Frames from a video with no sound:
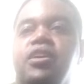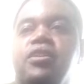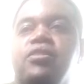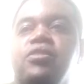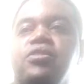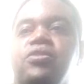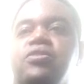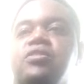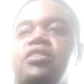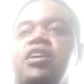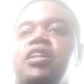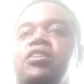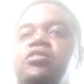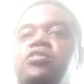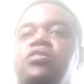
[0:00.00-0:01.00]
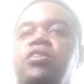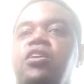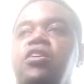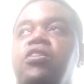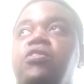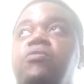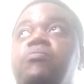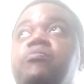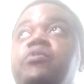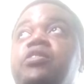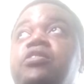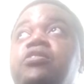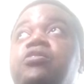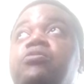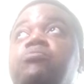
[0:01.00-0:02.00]
You know, shout out to
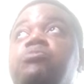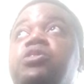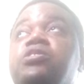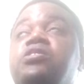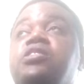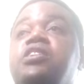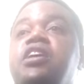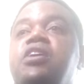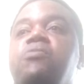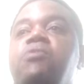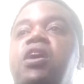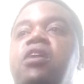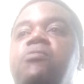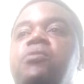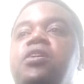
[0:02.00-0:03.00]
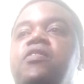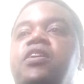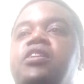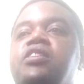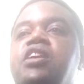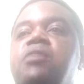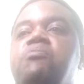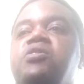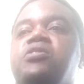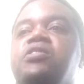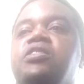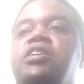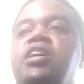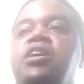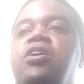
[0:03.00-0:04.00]
Monster KY, whatever her name is,
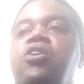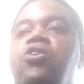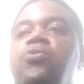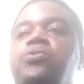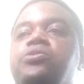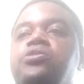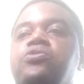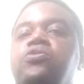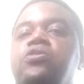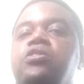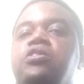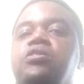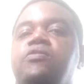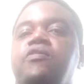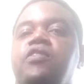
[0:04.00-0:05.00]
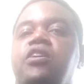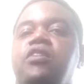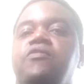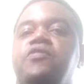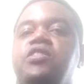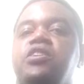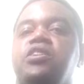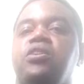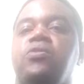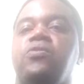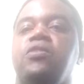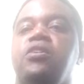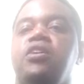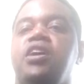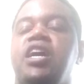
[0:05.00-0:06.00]
because I always enjoy her video.
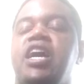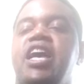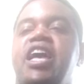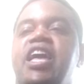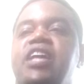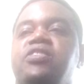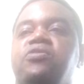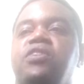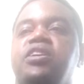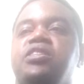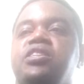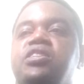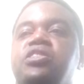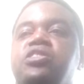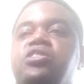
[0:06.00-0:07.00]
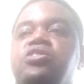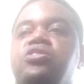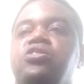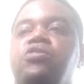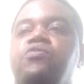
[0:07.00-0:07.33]
I had no idea she still